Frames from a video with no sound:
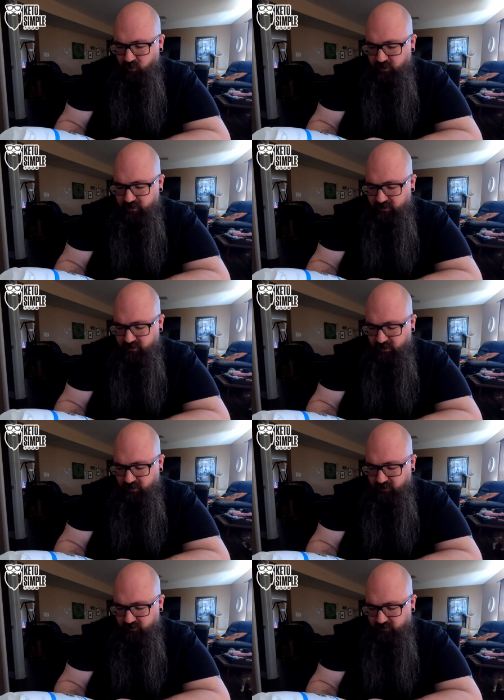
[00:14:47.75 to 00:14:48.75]
was
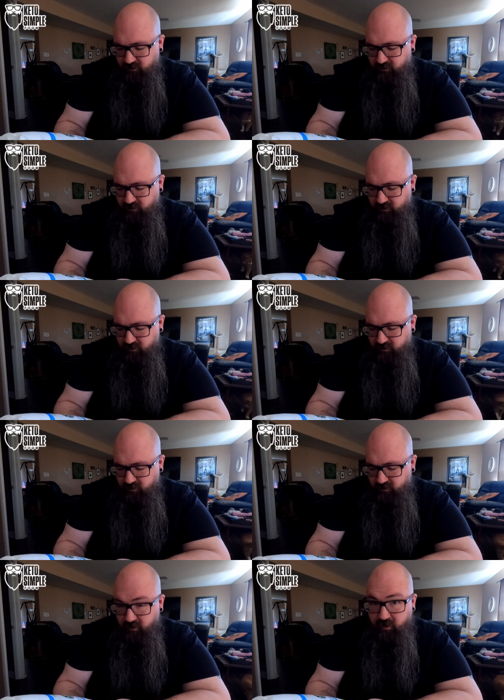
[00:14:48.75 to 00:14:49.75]
uh,
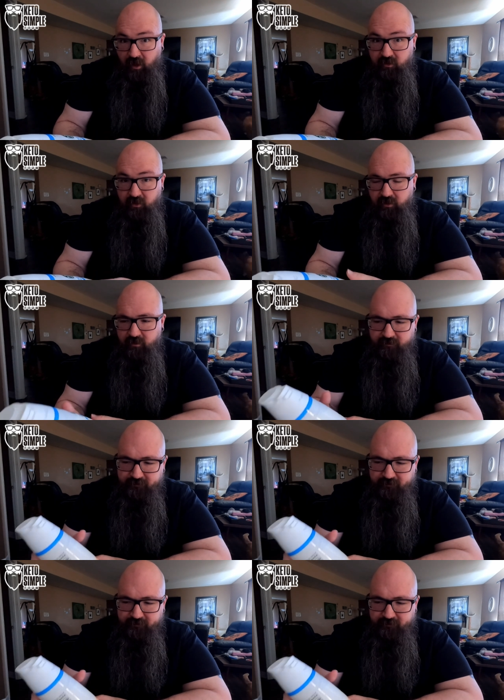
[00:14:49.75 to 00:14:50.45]
not good.